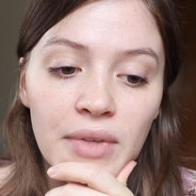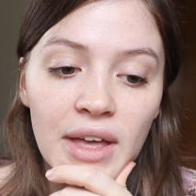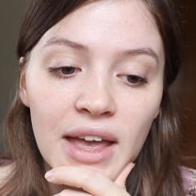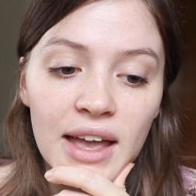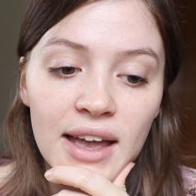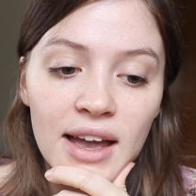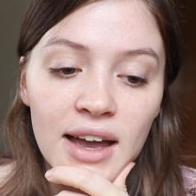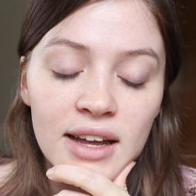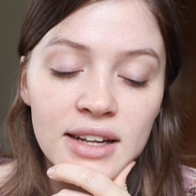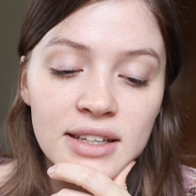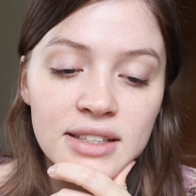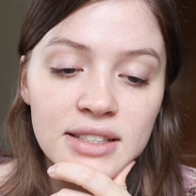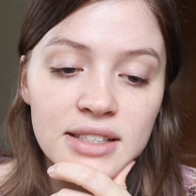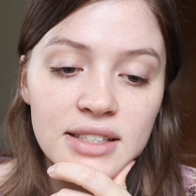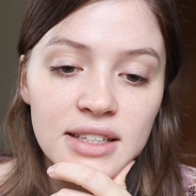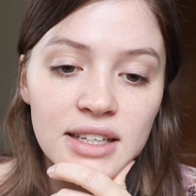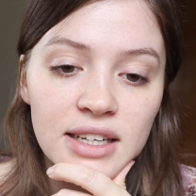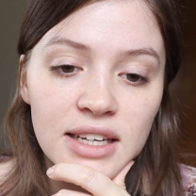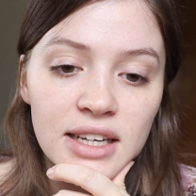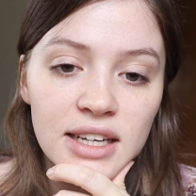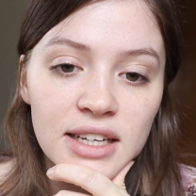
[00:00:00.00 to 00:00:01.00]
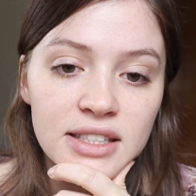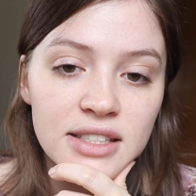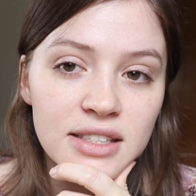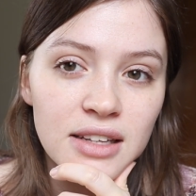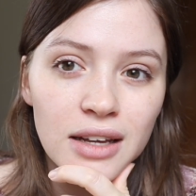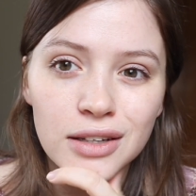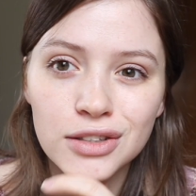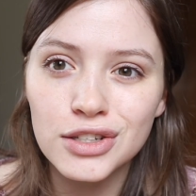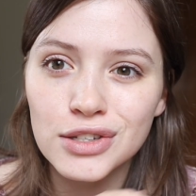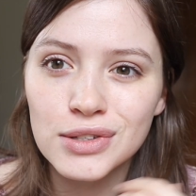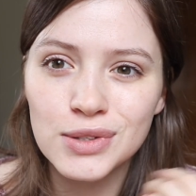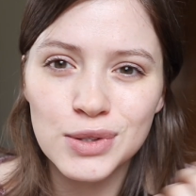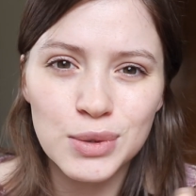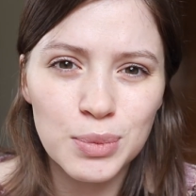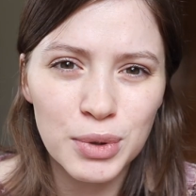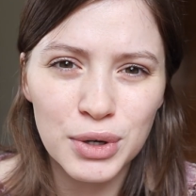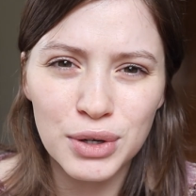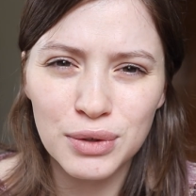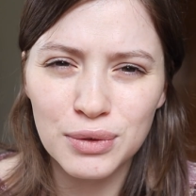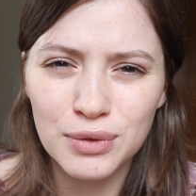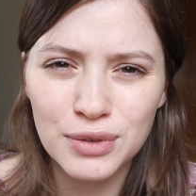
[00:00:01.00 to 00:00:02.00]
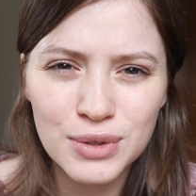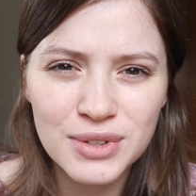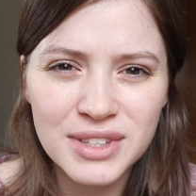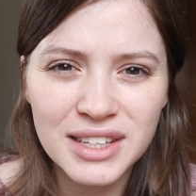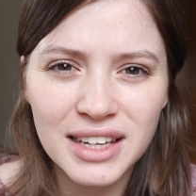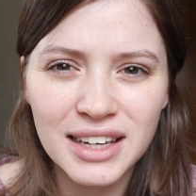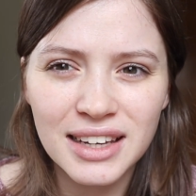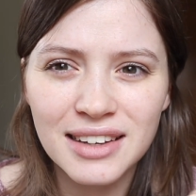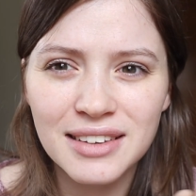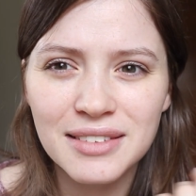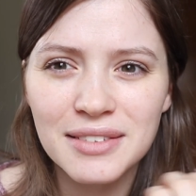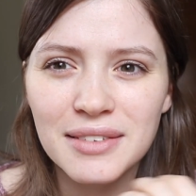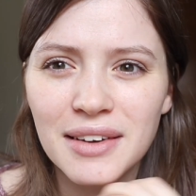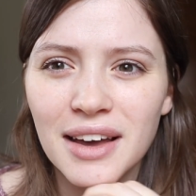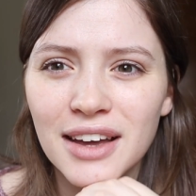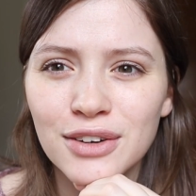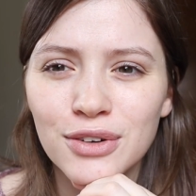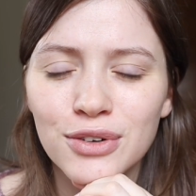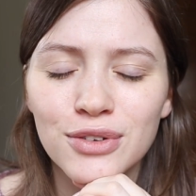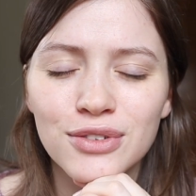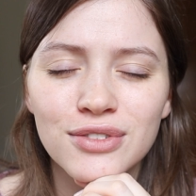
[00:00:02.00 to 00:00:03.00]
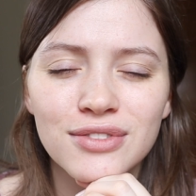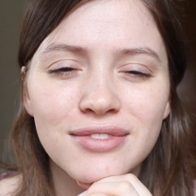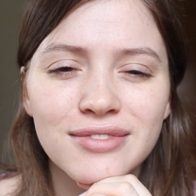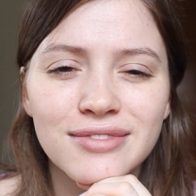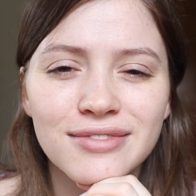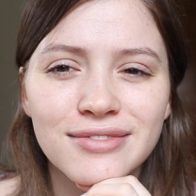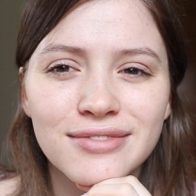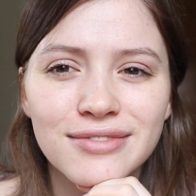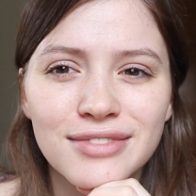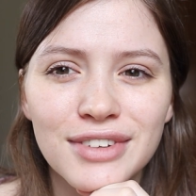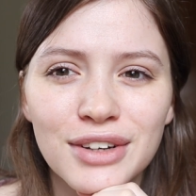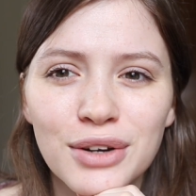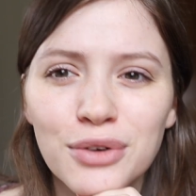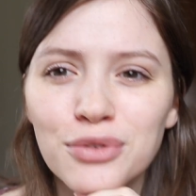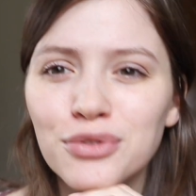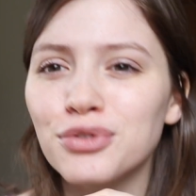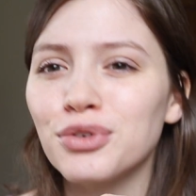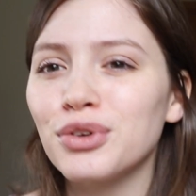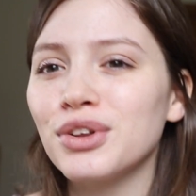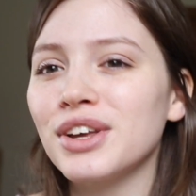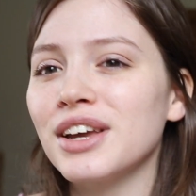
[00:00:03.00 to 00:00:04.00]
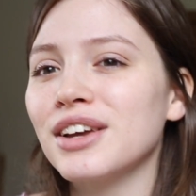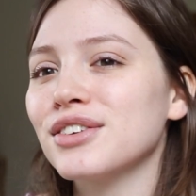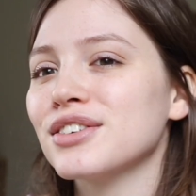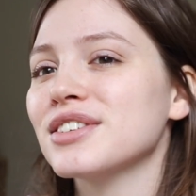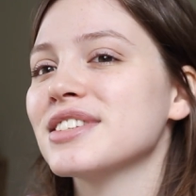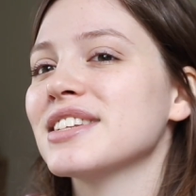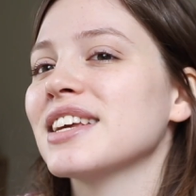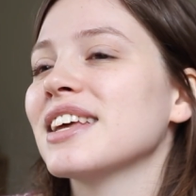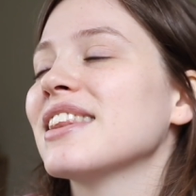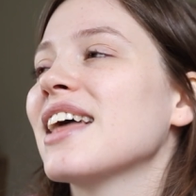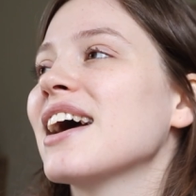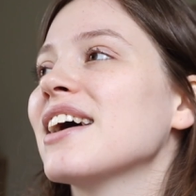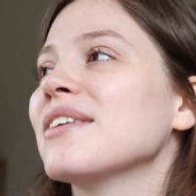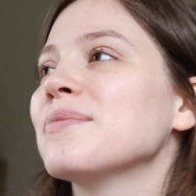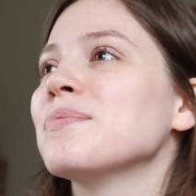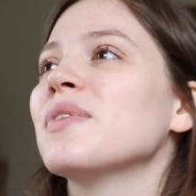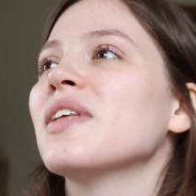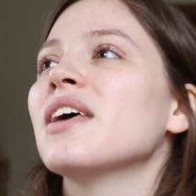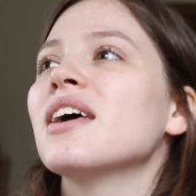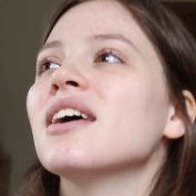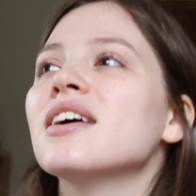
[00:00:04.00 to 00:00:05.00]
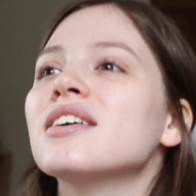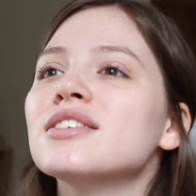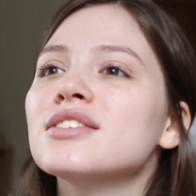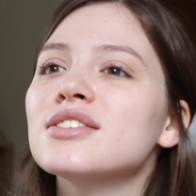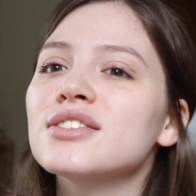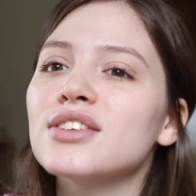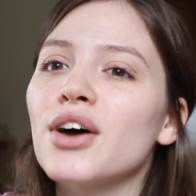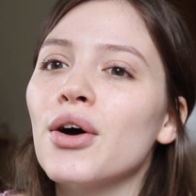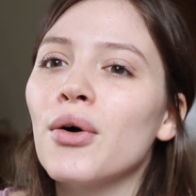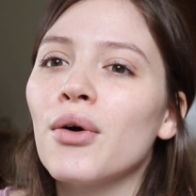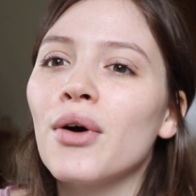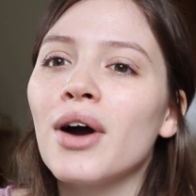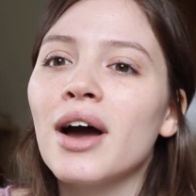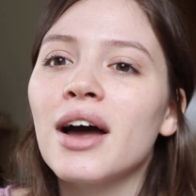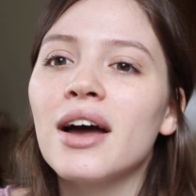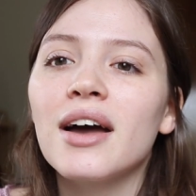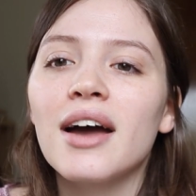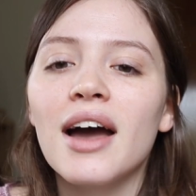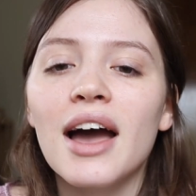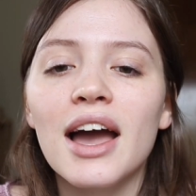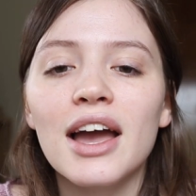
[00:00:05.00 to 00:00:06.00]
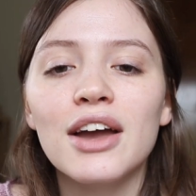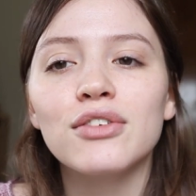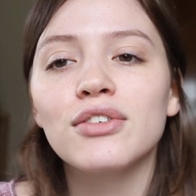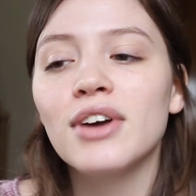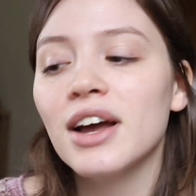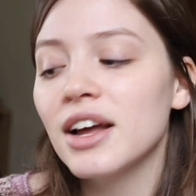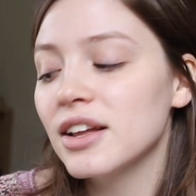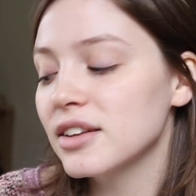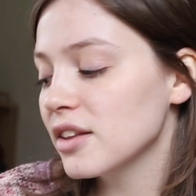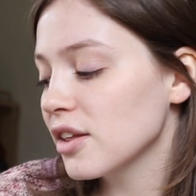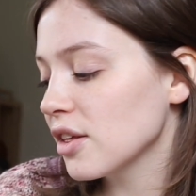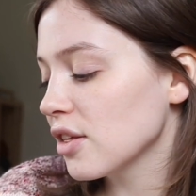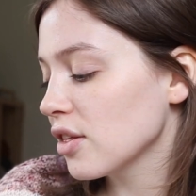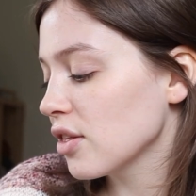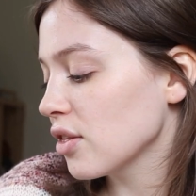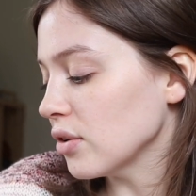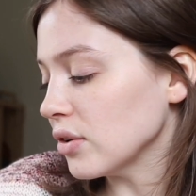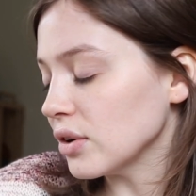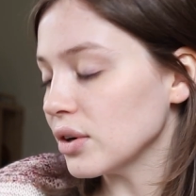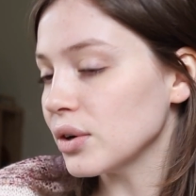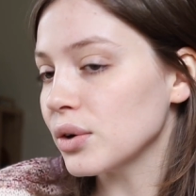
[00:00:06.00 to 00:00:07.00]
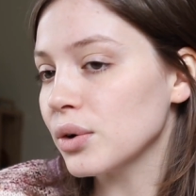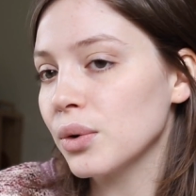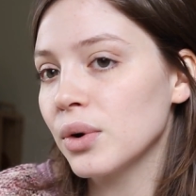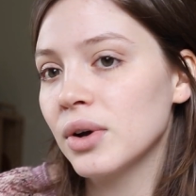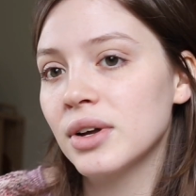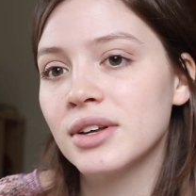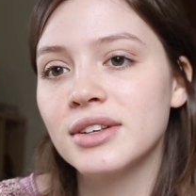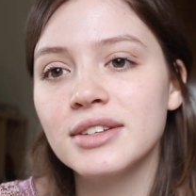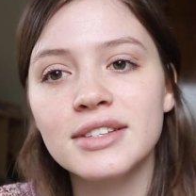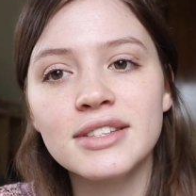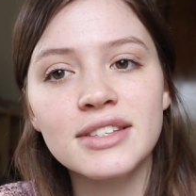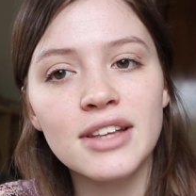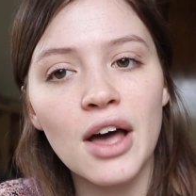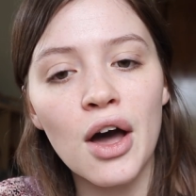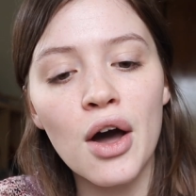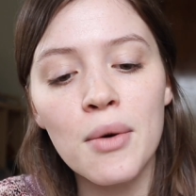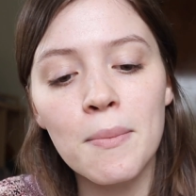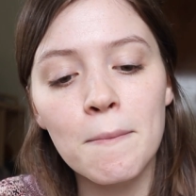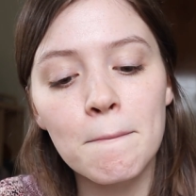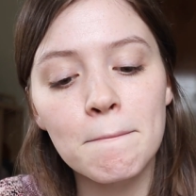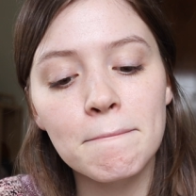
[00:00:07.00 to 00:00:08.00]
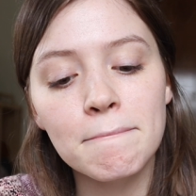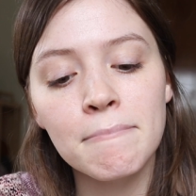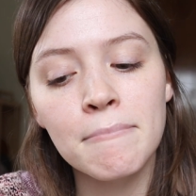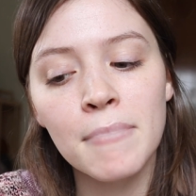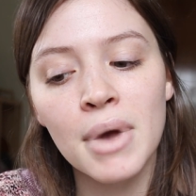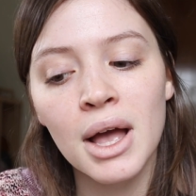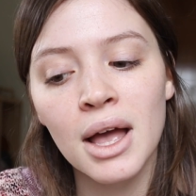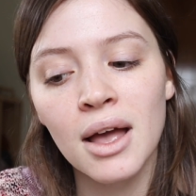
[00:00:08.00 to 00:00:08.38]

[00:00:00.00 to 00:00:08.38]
And it's not just super confusing. I don't fully understand that. So I read through some